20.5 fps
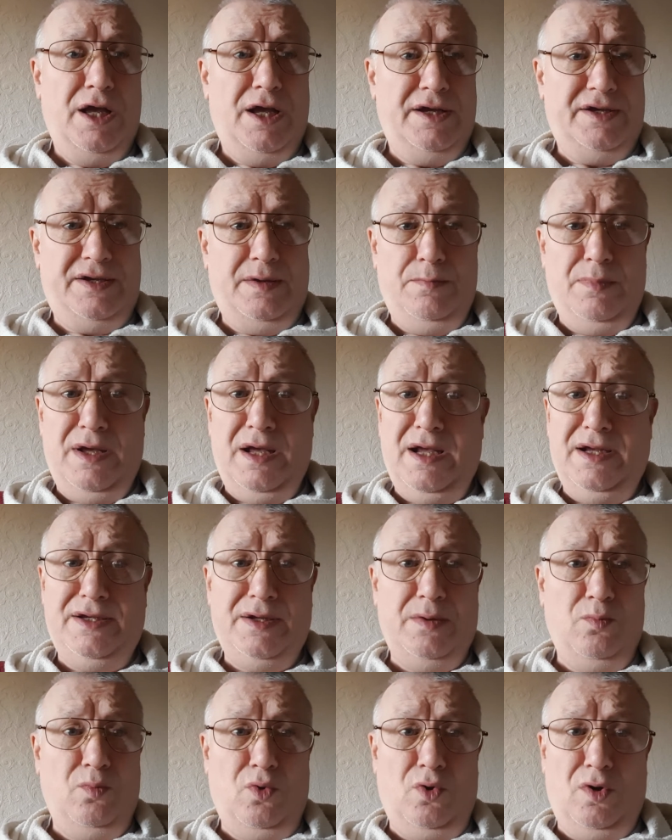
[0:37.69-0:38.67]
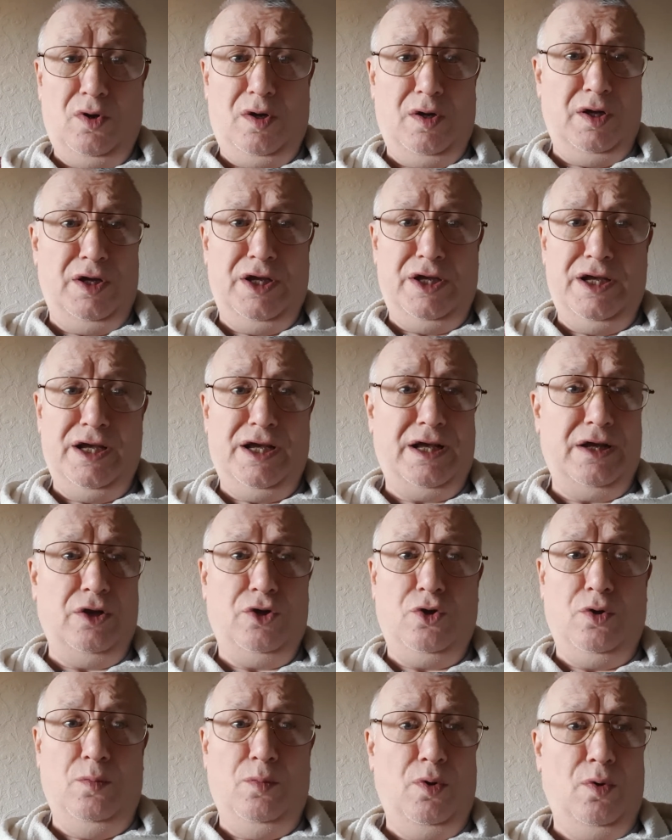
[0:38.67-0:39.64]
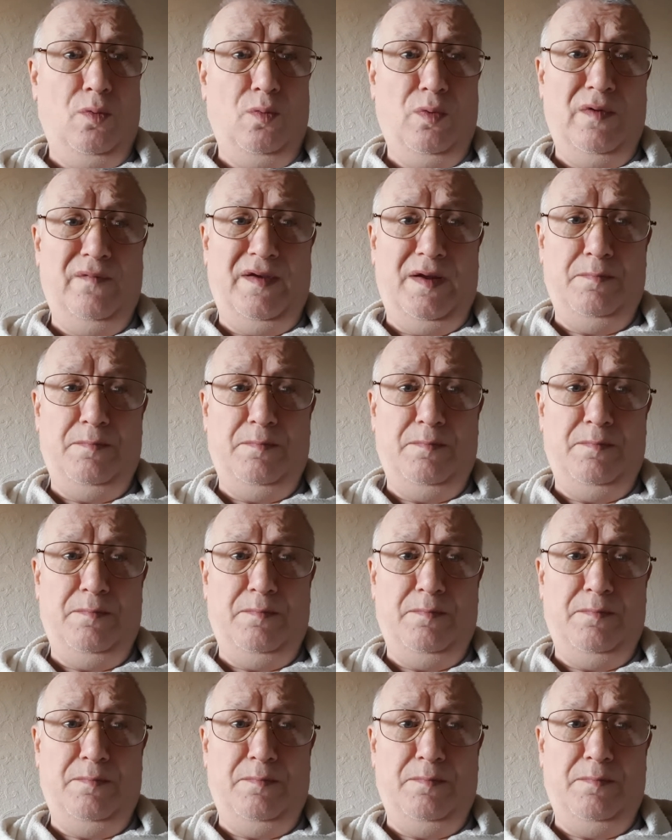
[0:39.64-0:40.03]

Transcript: It's amazing what you can come up with